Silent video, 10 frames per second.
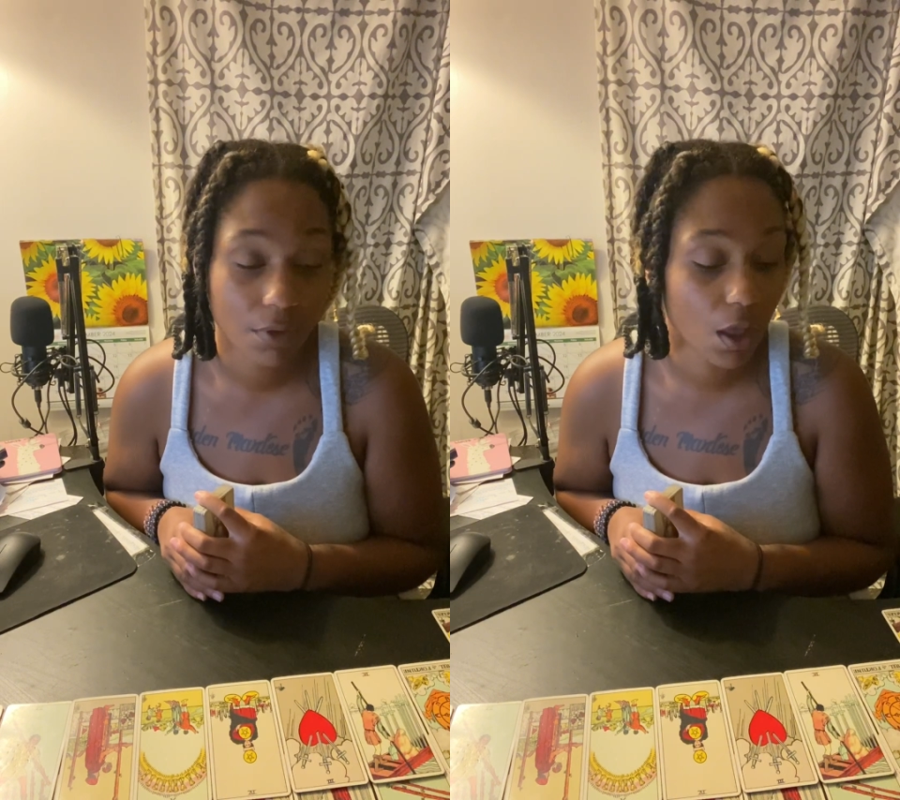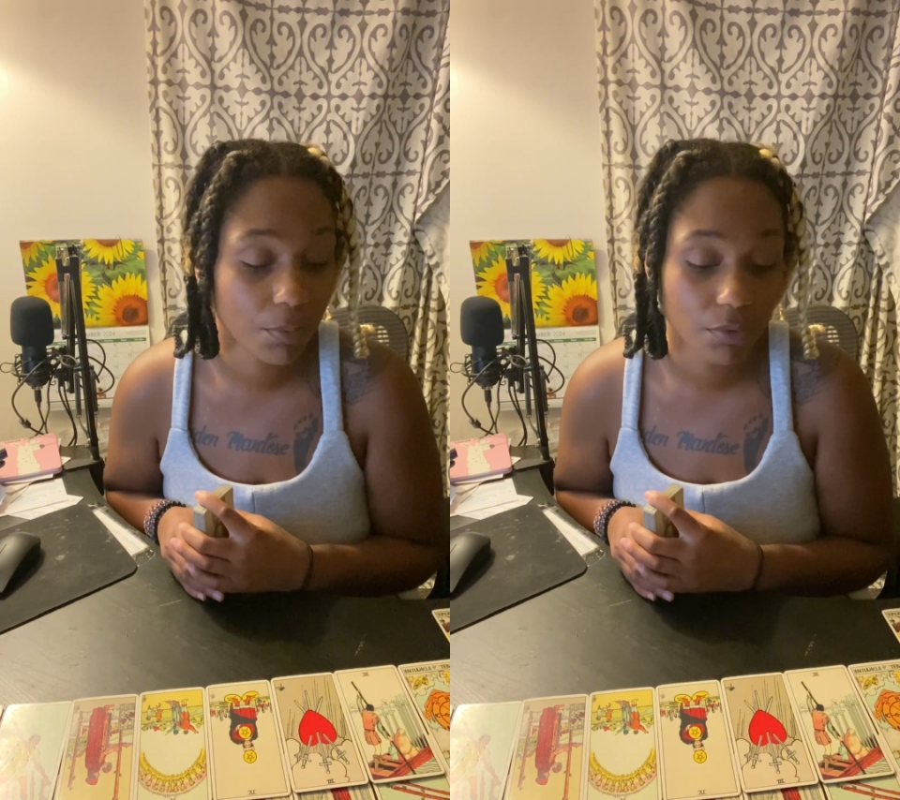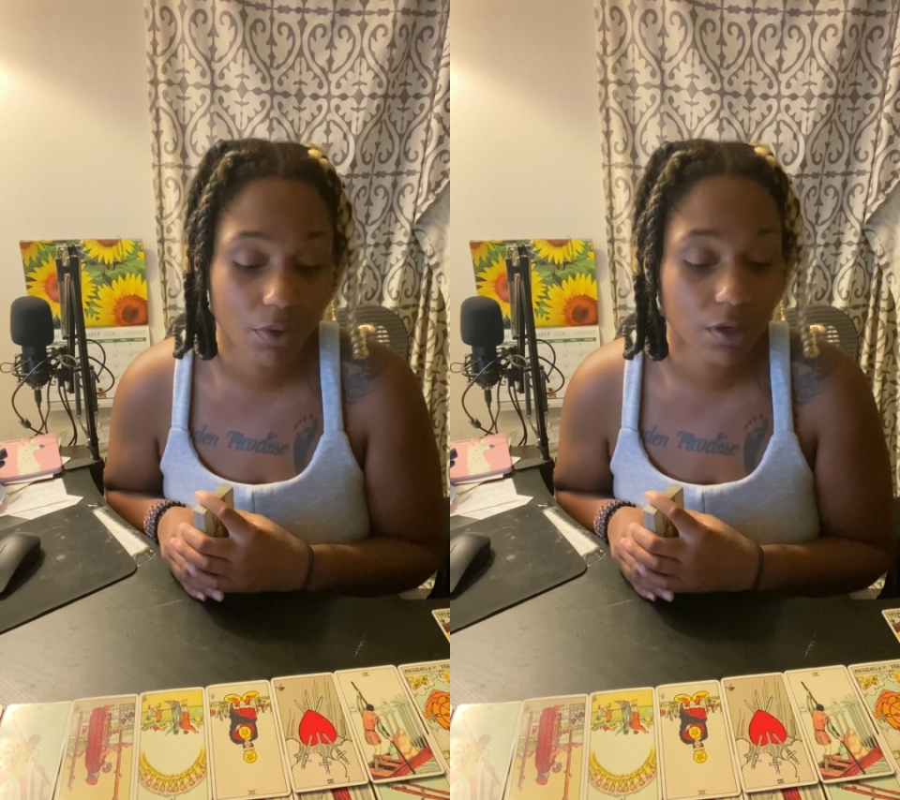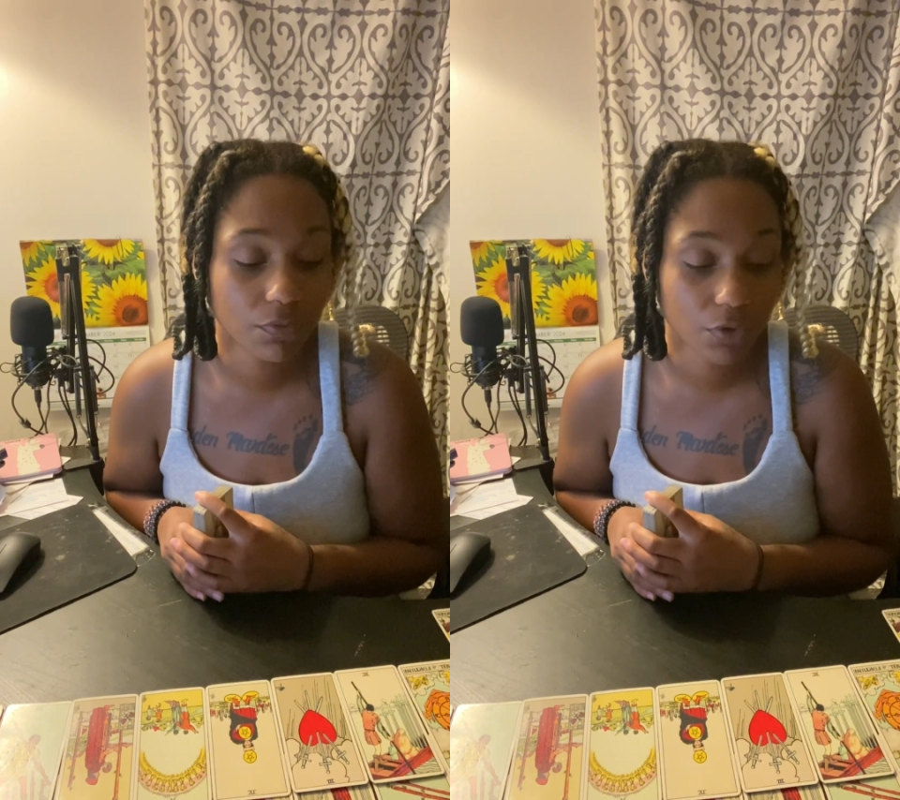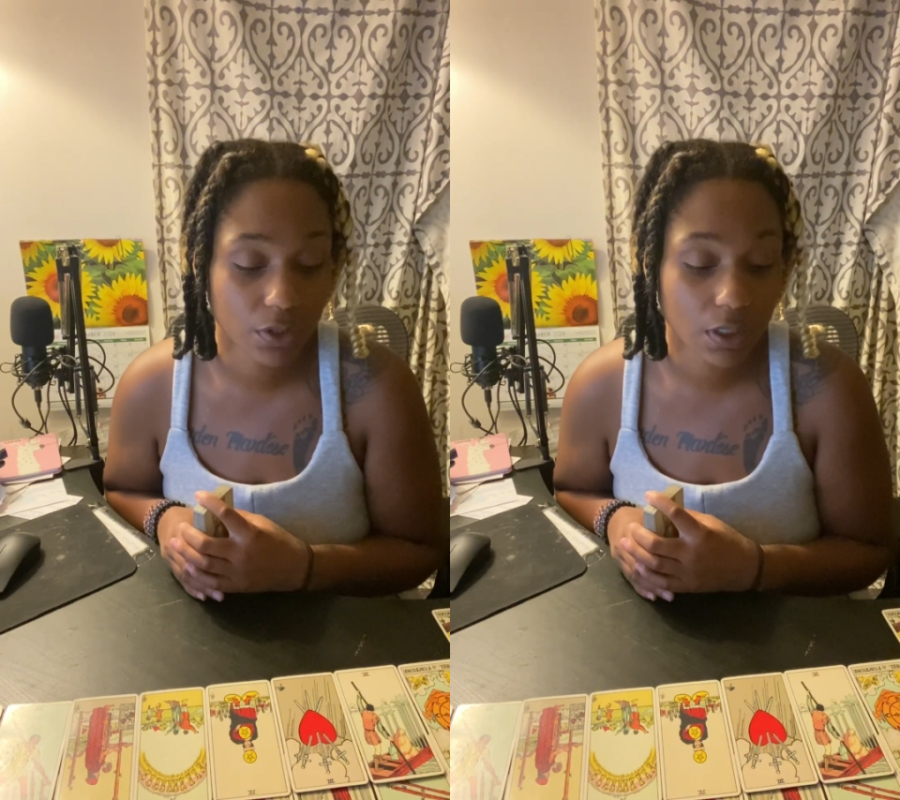I hope you're ready
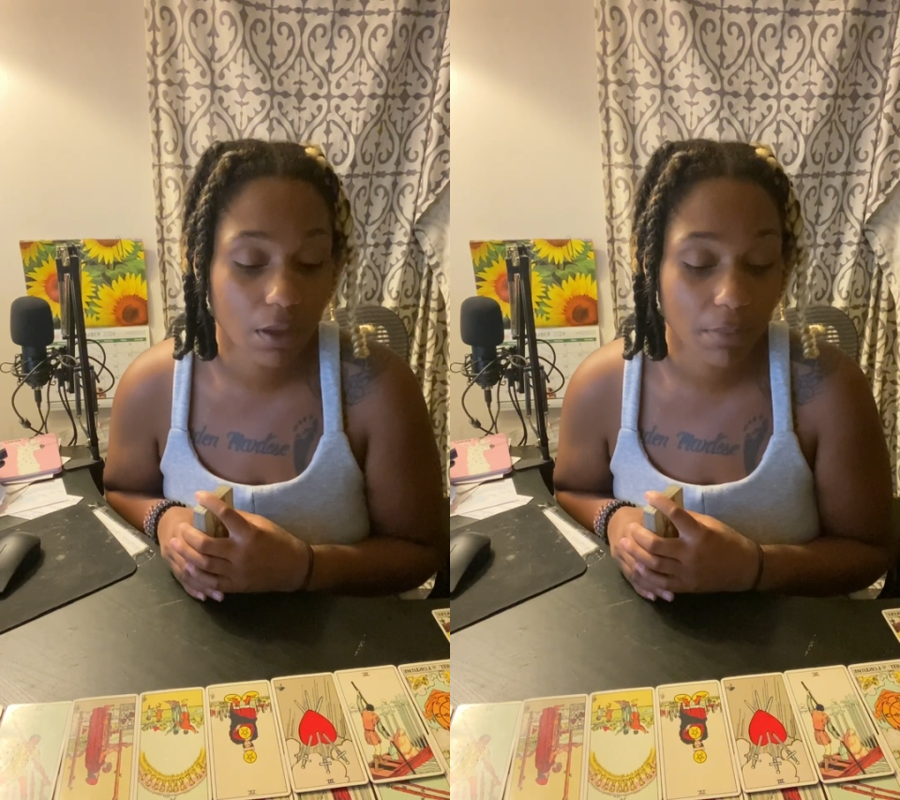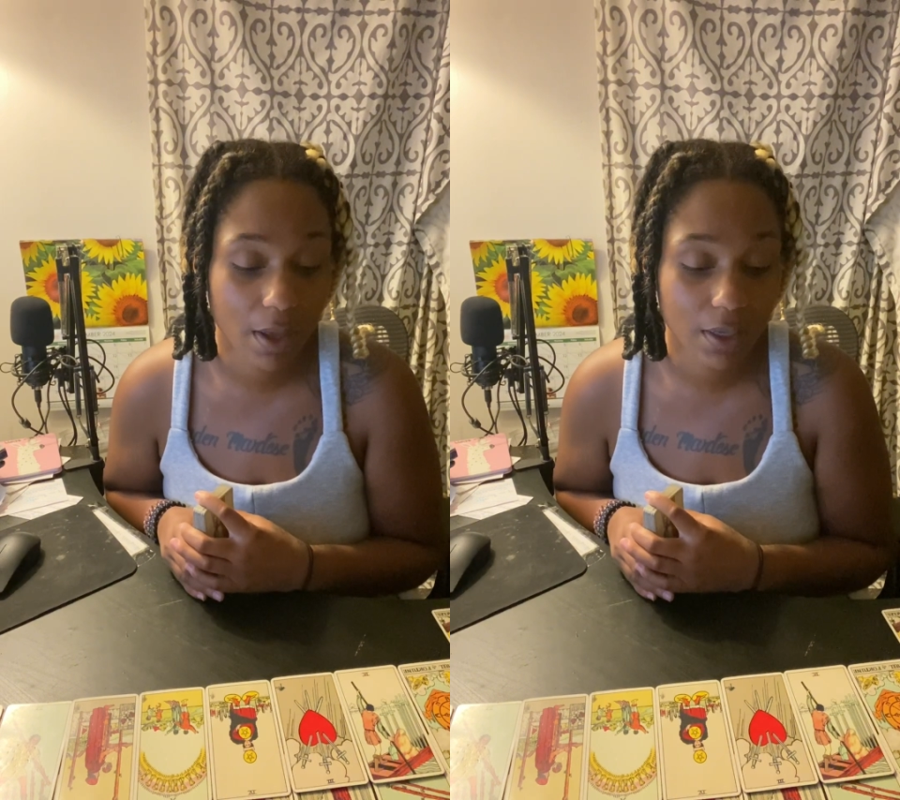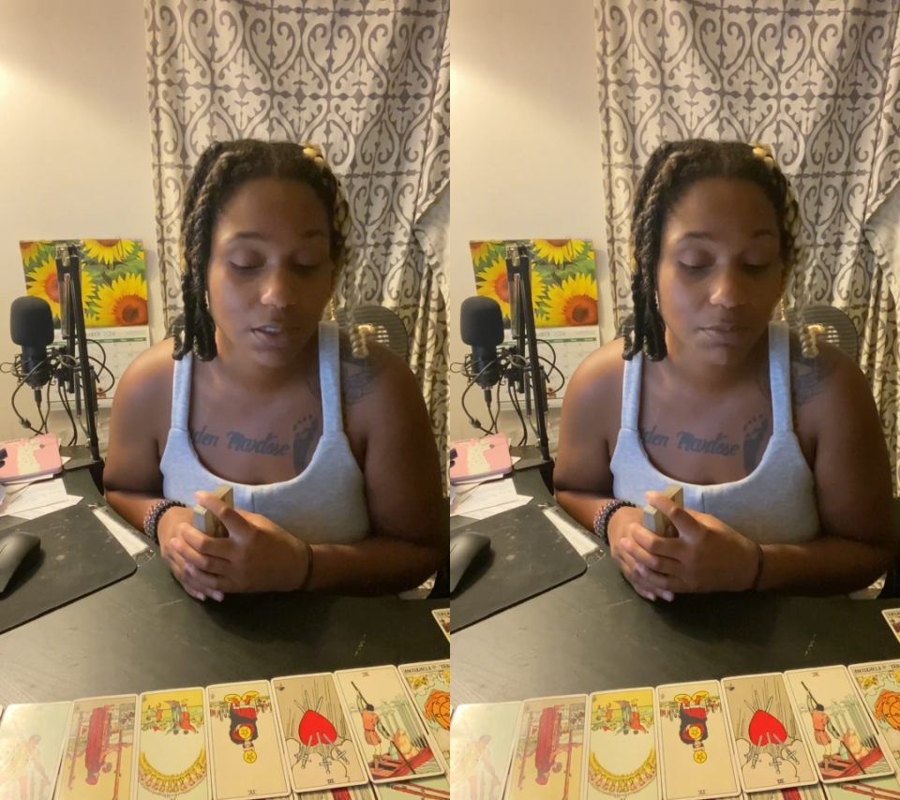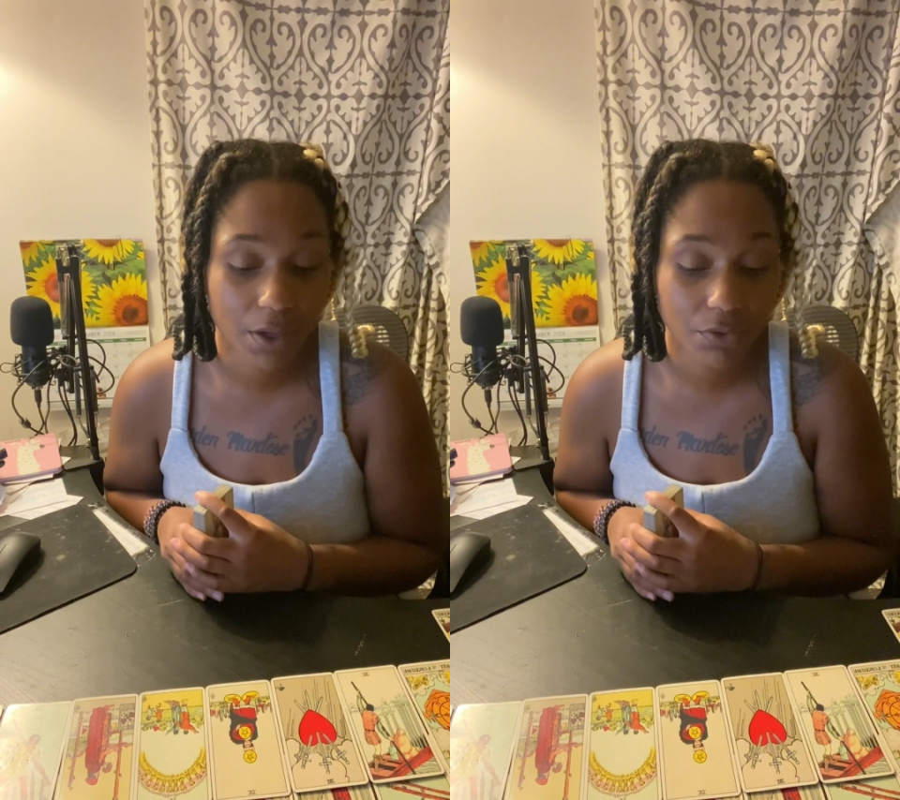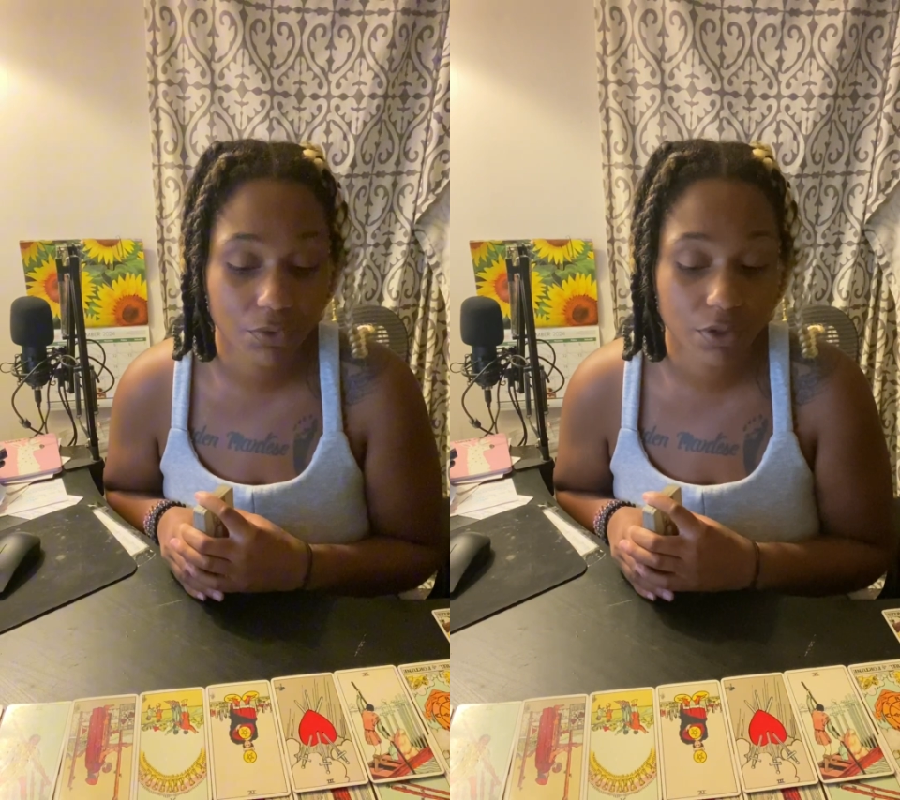for it to come back and
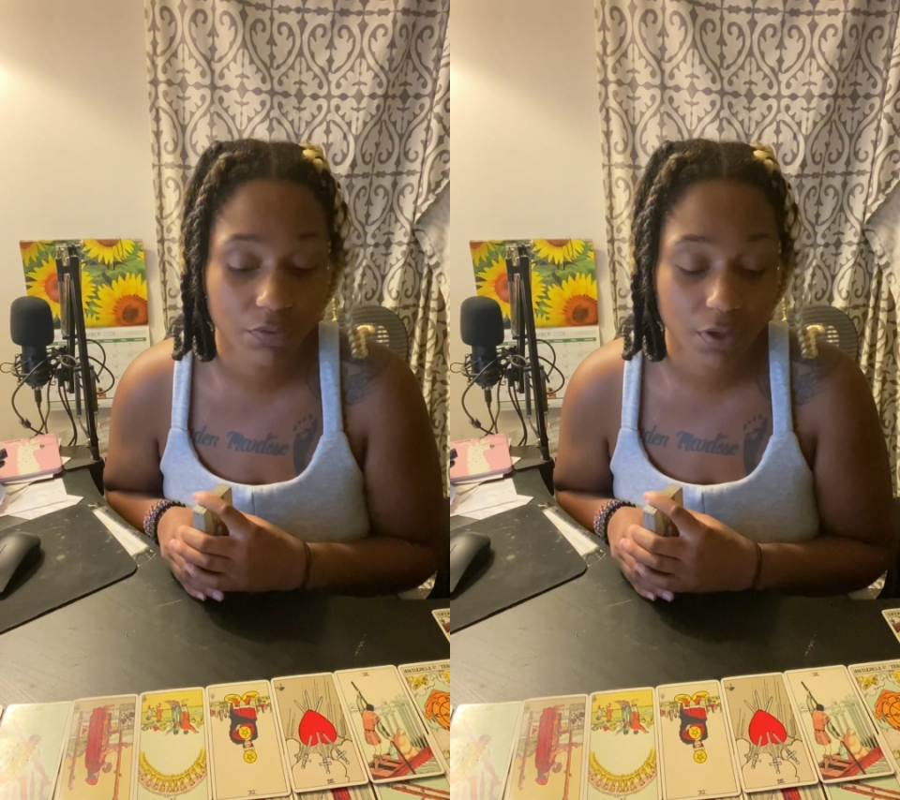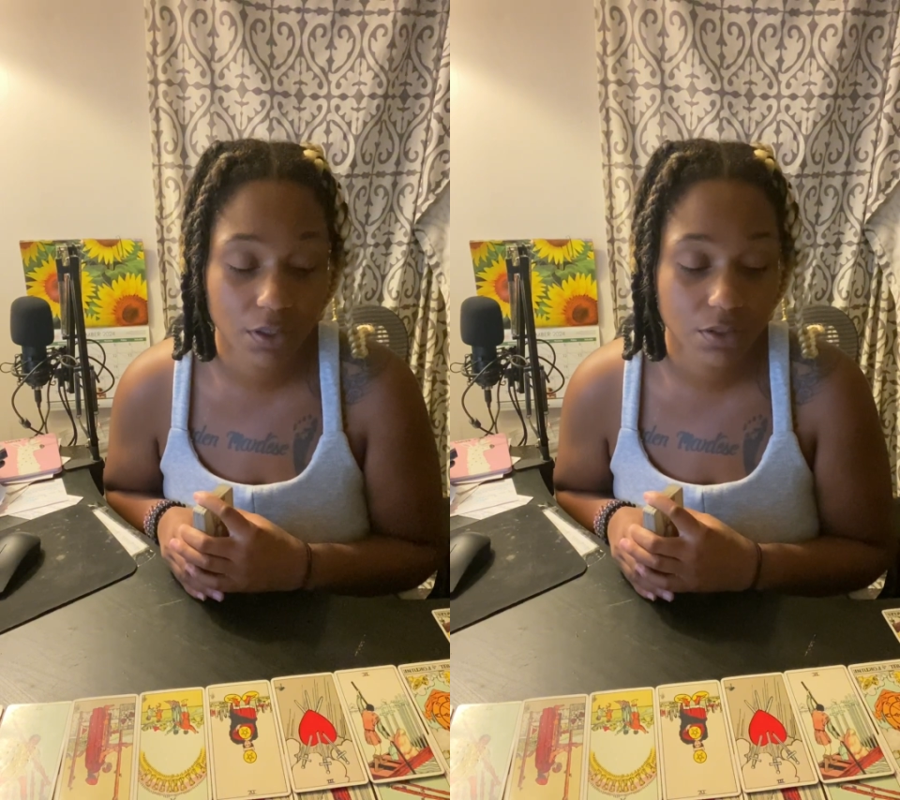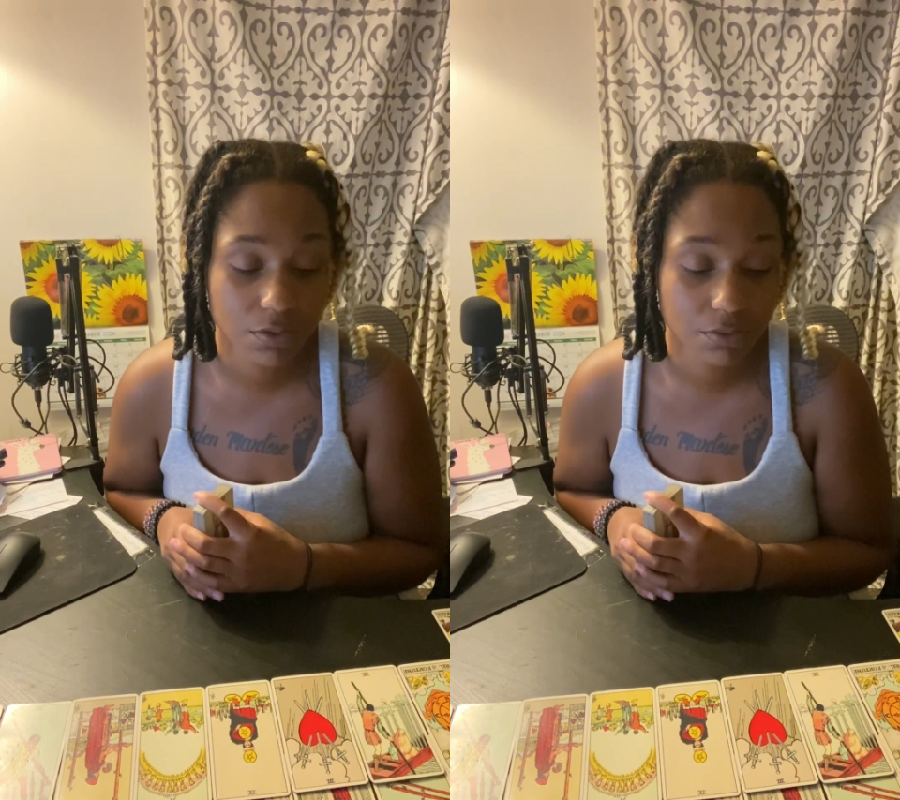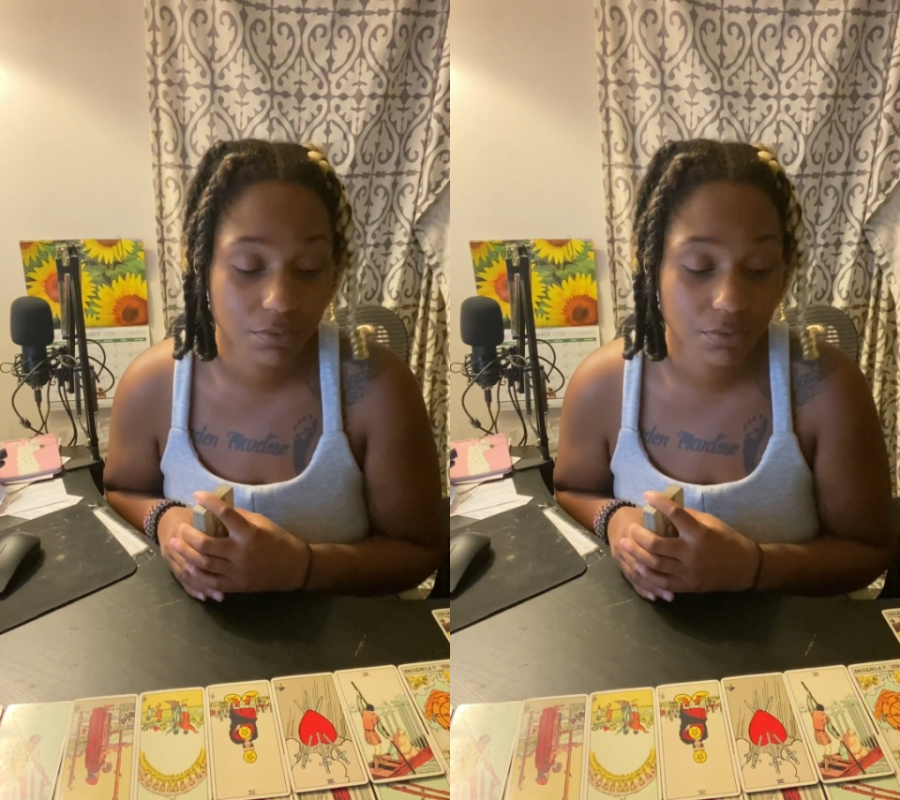smack you in your face.